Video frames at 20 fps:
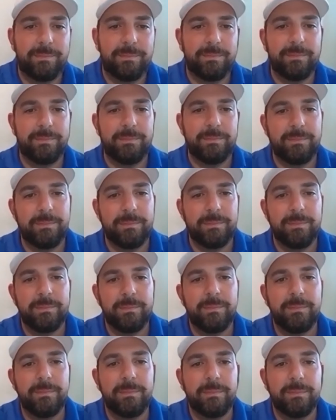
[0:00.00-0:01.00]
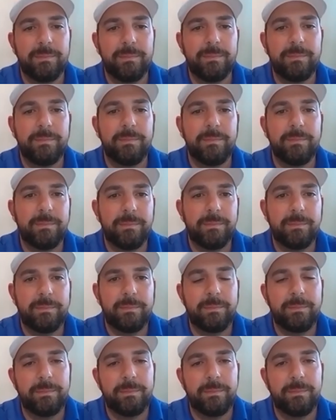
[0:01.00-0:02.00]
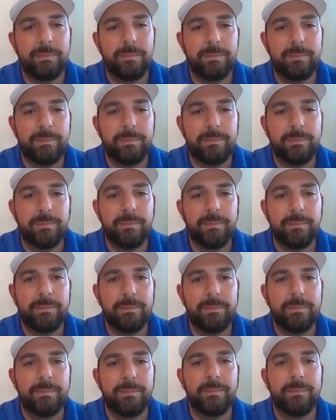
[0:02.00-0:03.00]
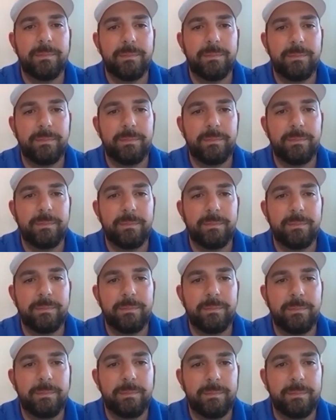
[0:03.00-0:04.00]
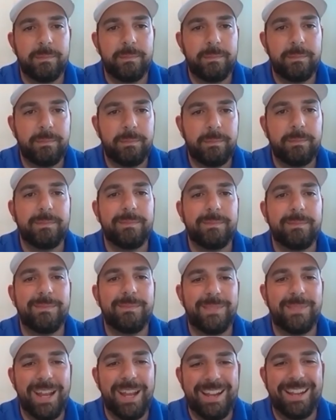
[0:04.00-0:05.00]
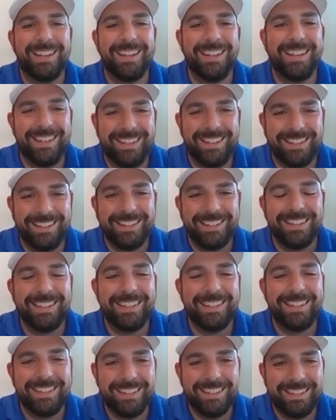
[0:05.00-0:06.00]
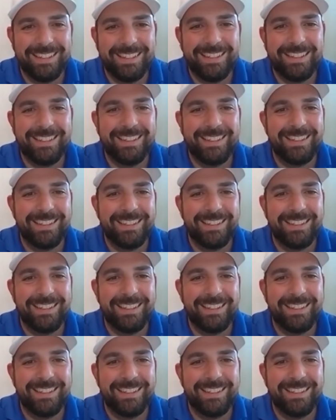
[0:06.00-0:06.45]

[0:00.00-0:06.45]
This person isn't speaking.